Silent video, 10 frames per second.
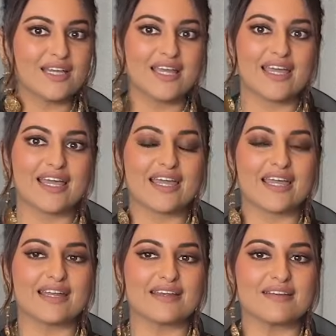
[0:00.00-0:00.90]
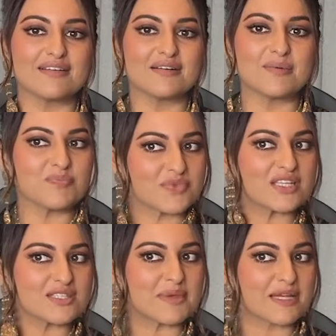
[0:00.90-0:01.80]
mm. and um,
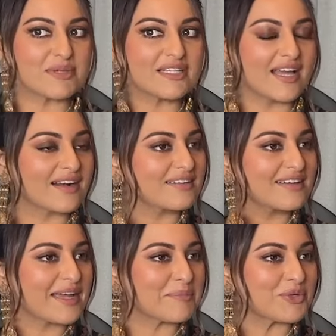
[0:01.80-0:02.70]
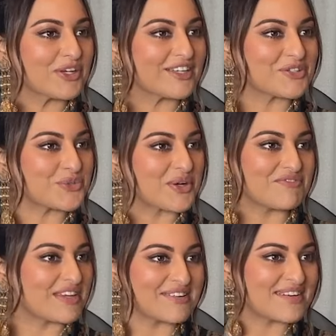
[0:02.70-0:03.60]
it's made me the actor I am today. So
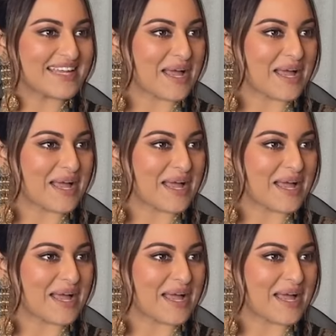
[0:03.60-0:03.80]
I'm very very